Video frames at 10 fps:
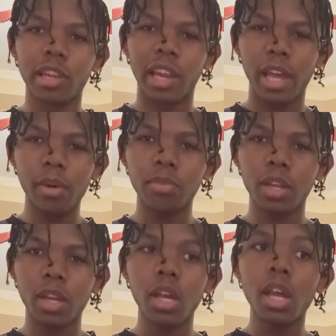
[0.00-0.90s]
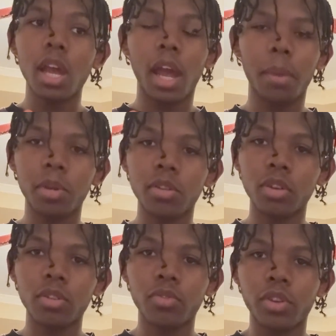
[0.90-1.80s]
lamp thing. And I'm gonna
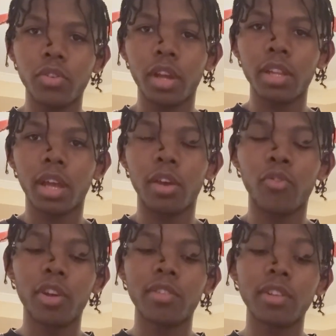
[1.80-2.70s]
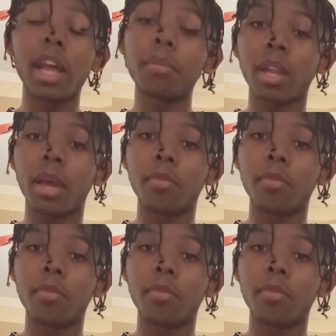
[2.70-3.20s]
try to recreate that, a resin name lamp